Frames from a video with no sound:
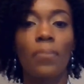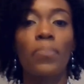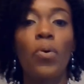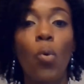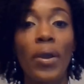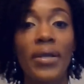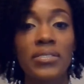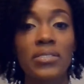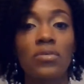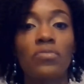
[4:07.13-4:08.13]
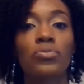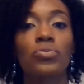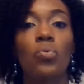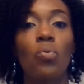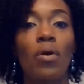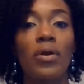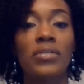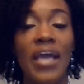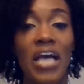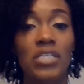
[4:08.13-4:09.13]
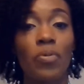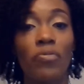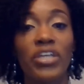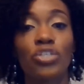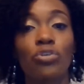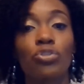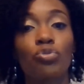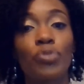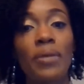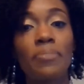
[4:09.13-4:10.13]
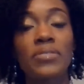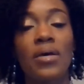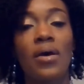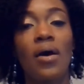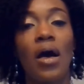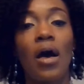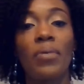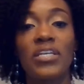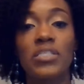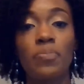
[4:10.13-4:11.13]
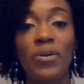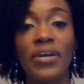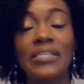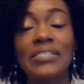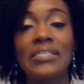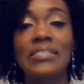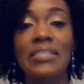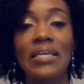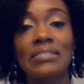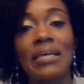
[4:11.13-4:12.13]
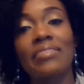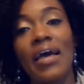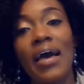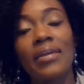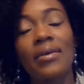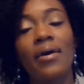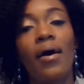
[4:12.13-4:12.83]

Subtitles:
points towards aspirational trips, experiences, things like that.